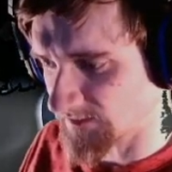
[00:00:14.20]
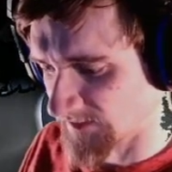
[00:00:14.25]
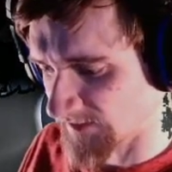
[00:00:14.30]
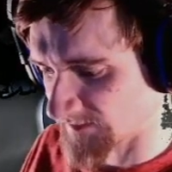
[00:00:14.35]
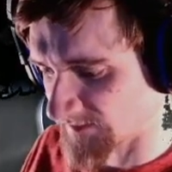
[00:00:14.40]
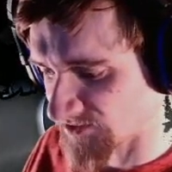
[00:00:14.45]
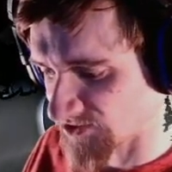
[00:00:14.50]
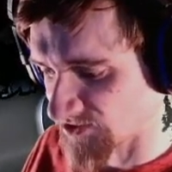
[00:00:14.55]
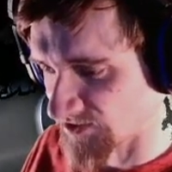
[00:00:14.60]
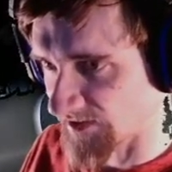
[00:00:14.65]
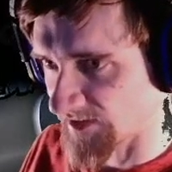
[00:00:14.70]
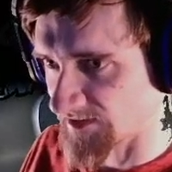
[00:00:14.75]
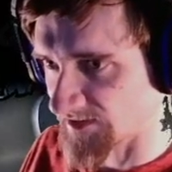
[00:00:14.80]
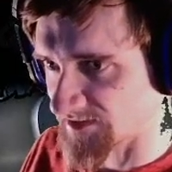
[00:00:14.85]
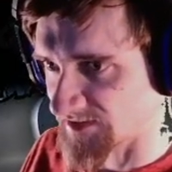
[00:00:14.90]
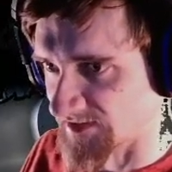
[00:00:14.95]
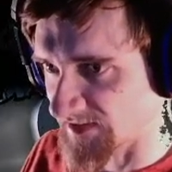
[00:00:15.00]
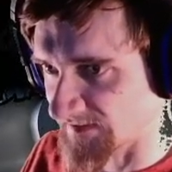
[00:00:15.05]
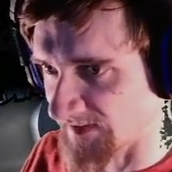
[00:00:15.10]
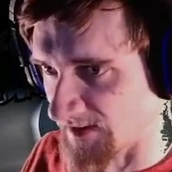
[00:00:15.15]
I'm just going to go ahead
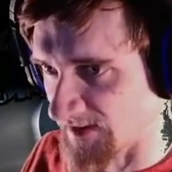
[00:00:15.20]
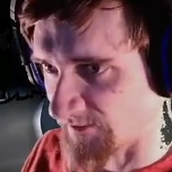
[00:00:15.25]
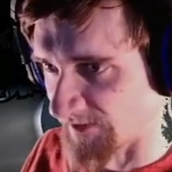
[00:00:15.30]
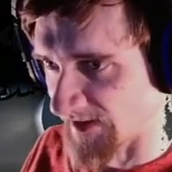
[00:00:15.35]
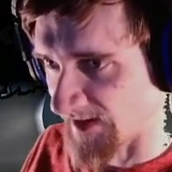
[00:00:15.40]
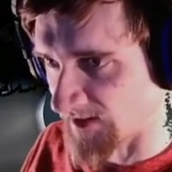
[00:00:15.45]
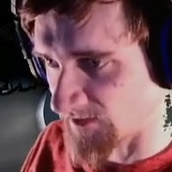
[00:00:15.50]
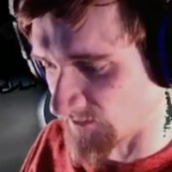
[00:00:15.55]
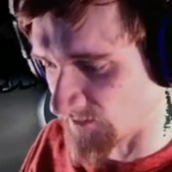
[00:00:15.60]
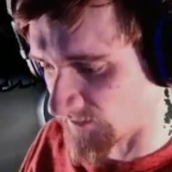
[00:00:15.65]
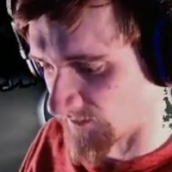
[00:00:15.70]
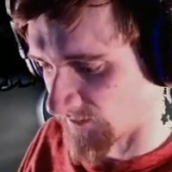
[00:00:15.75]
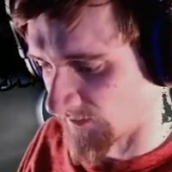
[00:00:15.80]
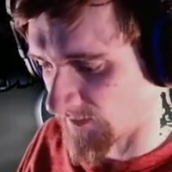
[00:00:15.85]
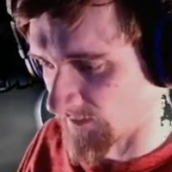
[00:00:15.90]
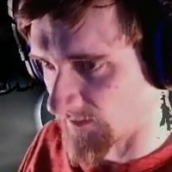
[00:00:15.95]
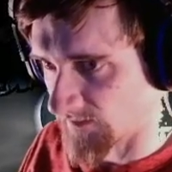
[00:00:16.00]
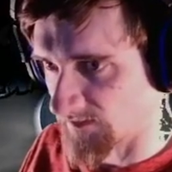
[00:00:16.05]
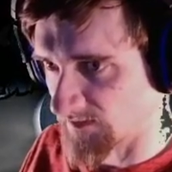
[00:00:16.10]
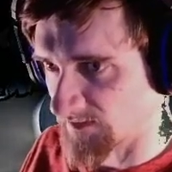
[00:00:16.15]
and dig that one out.
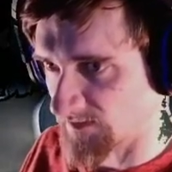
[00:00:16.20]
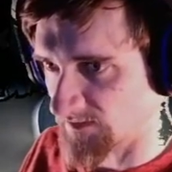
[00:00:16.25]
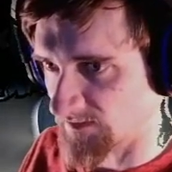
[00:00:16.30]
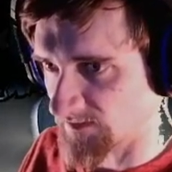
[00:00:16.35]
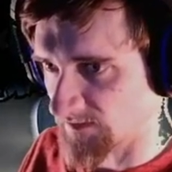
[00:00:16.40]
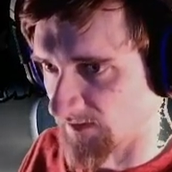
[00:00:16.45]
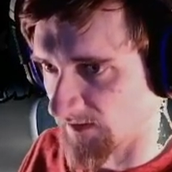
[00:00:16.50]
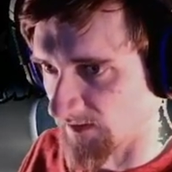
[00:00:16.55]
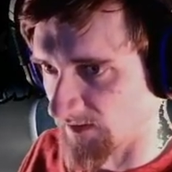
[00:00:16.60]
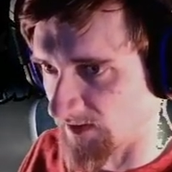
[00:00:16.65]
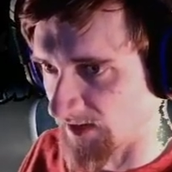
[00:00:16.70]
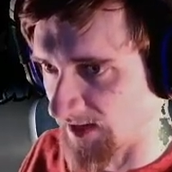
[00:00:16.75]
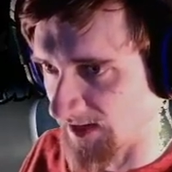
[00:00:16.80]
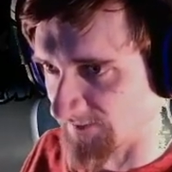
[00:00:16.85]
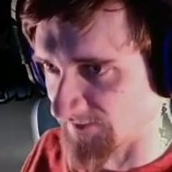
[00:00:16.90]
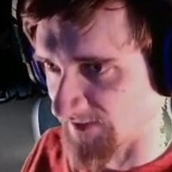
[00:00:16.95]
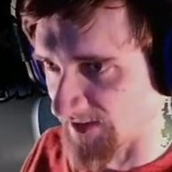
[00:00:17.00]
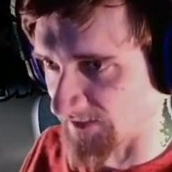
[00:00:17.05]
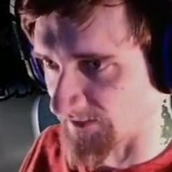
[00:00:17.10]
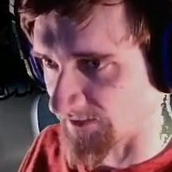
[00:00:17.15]
I'll
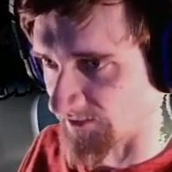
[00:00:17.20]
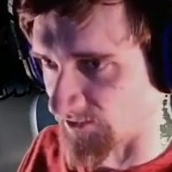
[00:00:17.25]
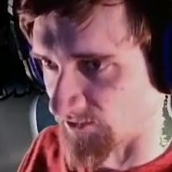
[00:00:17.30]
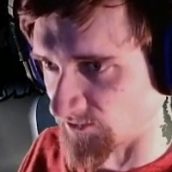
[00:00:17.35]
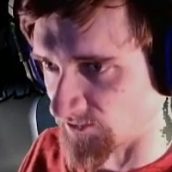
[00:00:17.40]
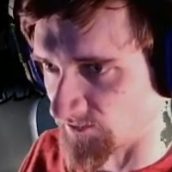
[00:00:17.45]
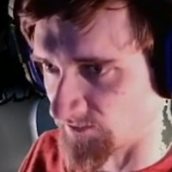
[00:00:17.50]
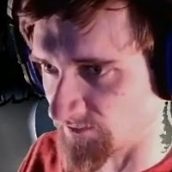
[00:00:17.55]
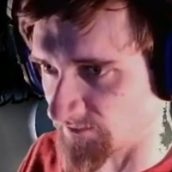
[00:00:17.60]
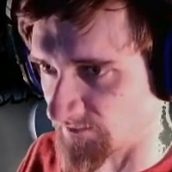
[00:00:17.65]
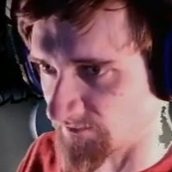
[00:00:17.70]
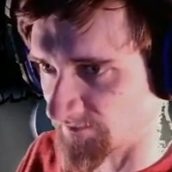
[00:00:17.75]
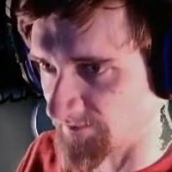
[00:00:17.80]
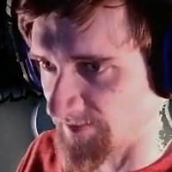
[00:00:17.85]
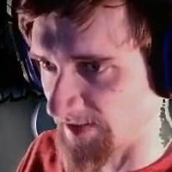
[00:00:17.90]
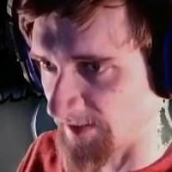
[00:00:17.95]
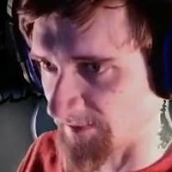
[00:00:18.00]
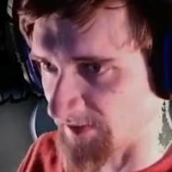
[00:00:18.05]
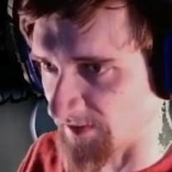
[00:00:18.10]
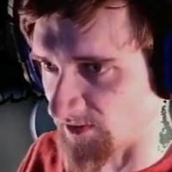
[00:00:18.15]
have that little
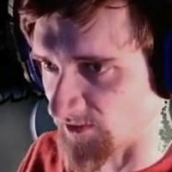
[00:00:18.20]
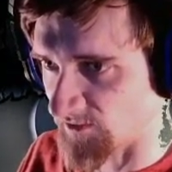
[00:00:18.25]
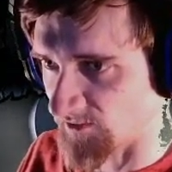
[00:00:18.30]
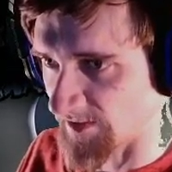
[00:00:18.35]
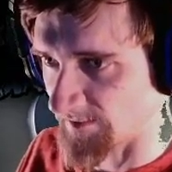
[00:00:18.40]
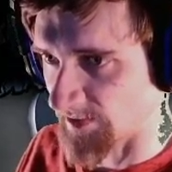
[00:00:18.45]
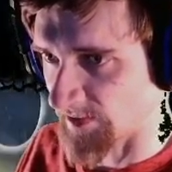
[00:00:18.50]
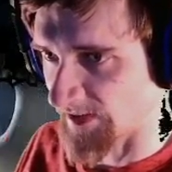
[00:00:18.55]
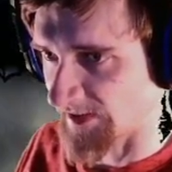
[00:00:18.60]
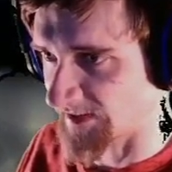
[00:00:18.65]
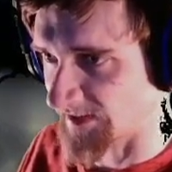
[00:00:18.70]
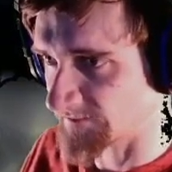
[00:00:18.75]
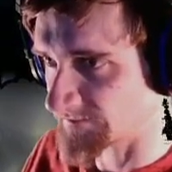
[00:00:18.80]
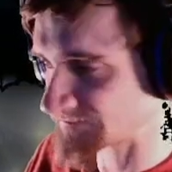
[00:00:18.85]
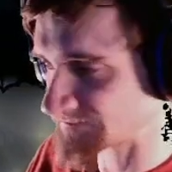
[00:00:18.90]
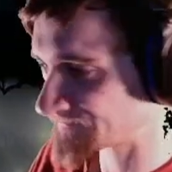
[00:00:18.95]
tip here replant it.